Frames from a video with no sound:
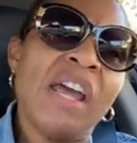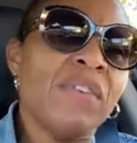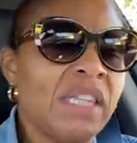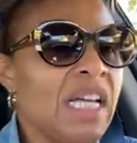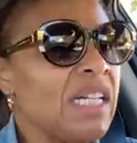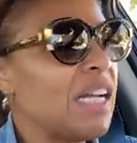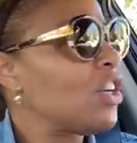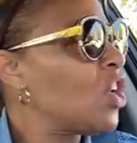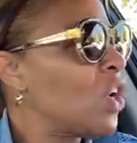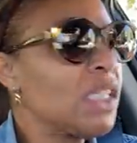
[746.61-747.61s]
Everything that a
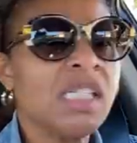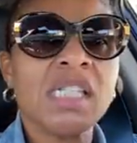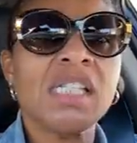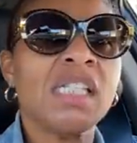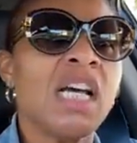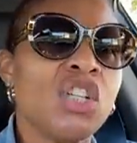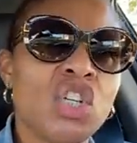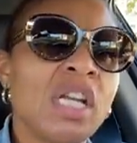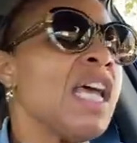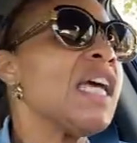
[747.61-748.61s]
narcissist
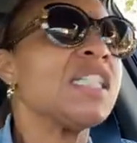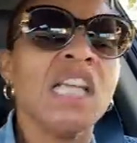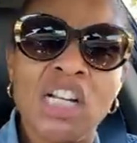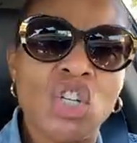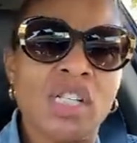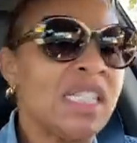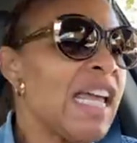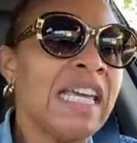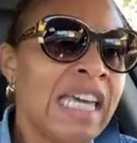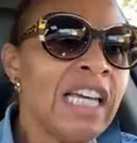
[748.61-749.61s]
touches,
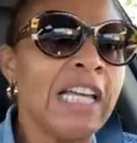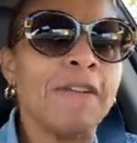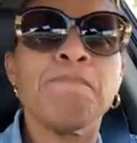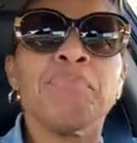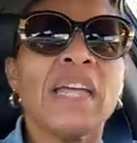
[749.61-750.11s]
they kill it.